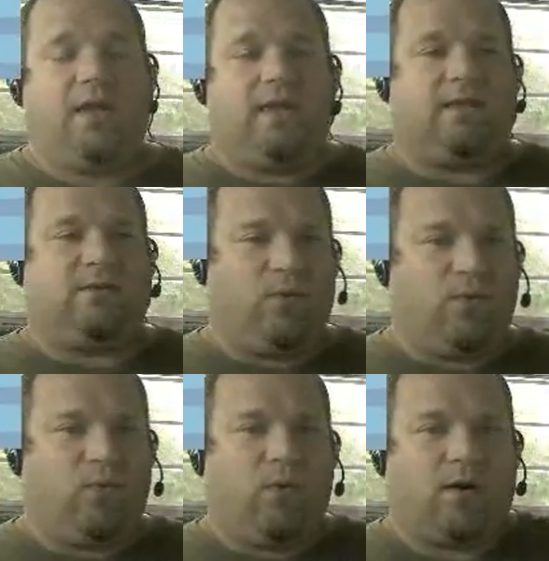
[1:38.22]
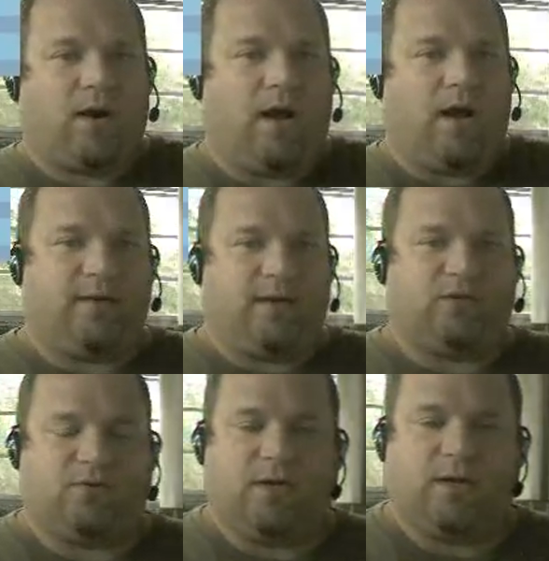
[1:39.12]
it will work on
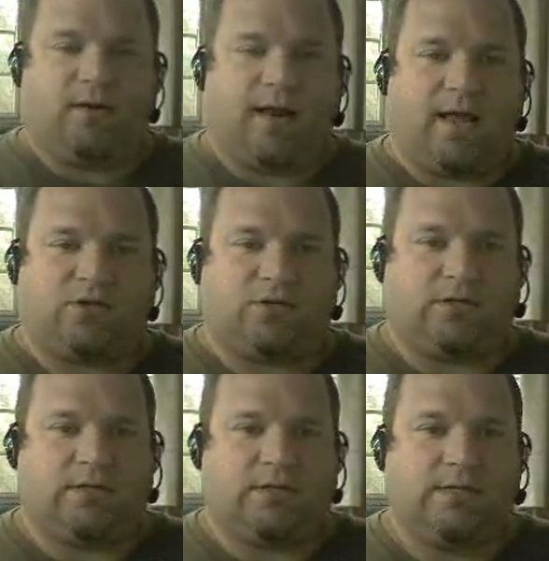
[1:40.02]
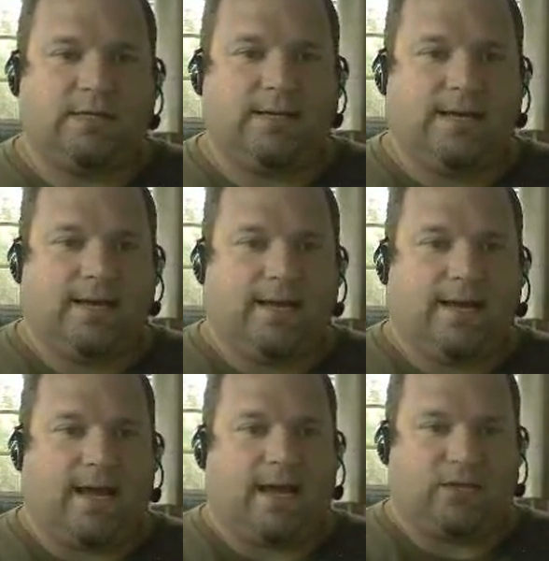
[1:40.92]
History International.
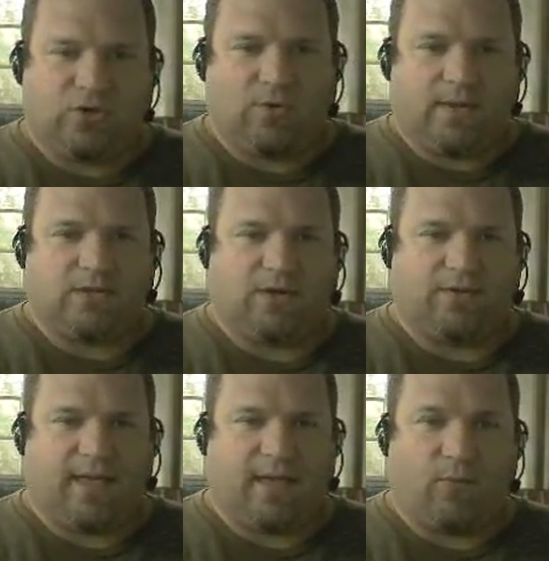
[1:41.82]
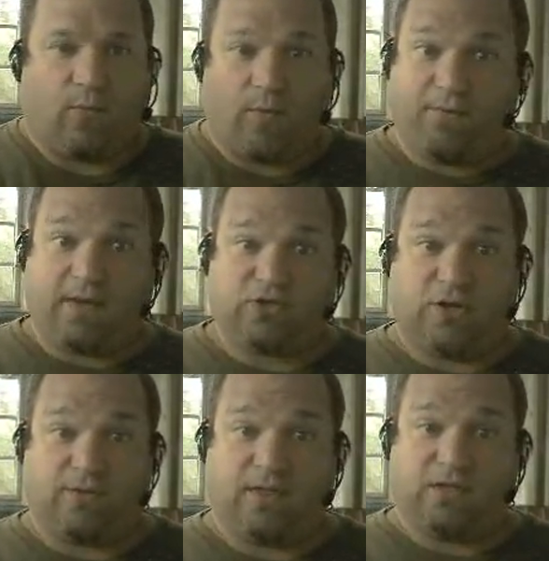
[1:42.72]
Sure, we can show that. Well, if we can
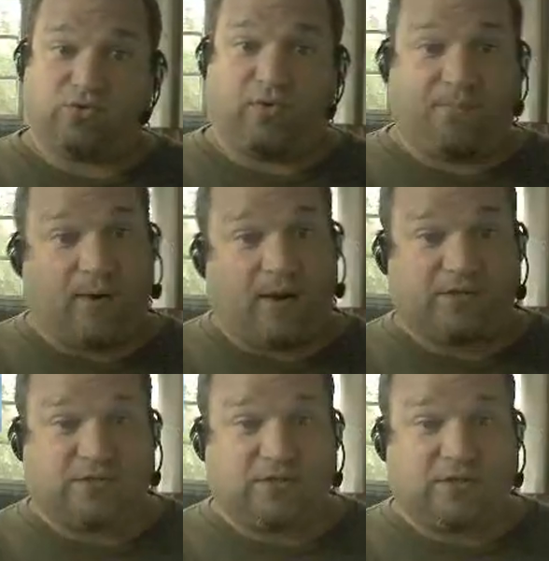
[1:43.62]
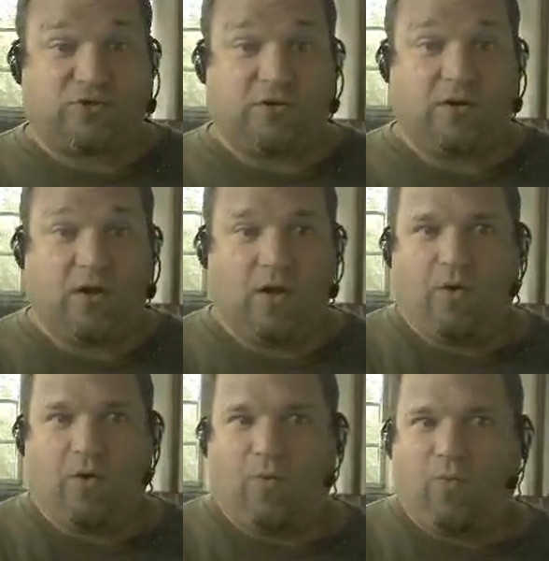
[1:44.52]
show the history of prostitution,
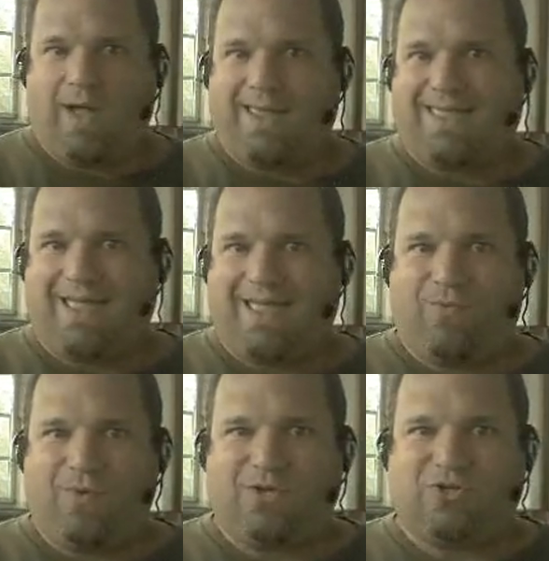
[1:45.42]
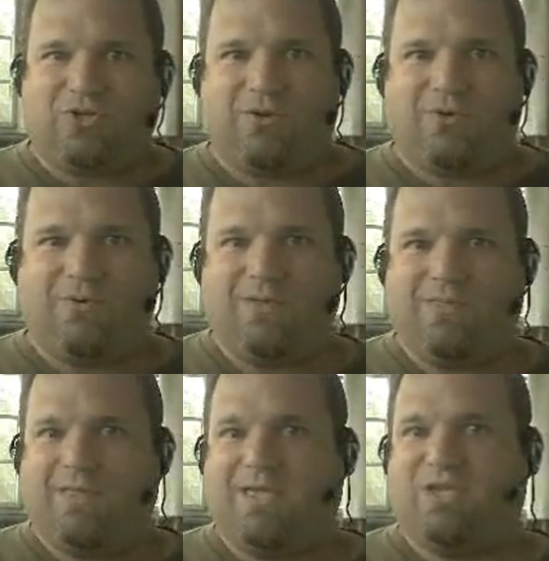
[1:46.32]
why can't we show
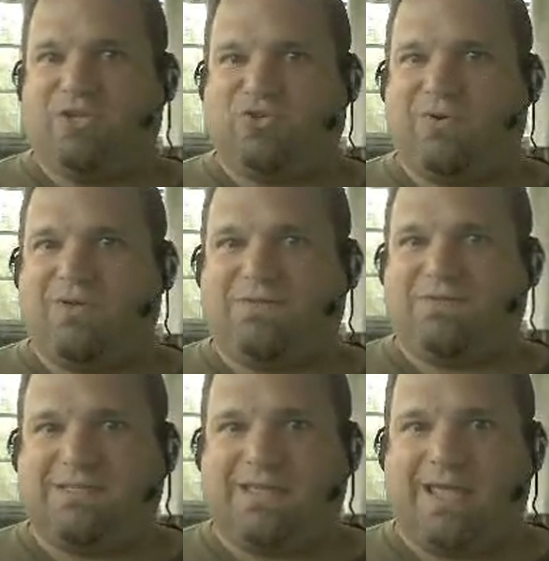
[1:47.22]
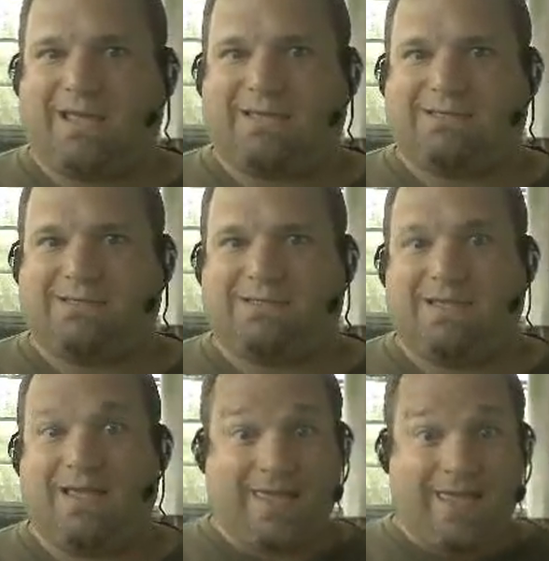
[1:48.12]
the history of sex?
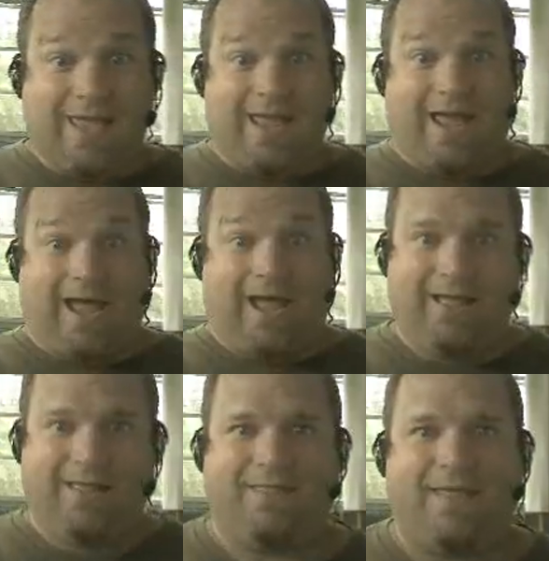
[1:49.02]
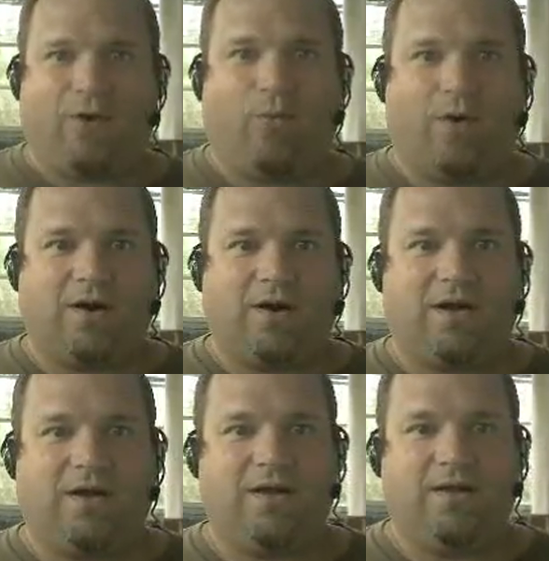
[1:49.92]
Yeah, that'll work.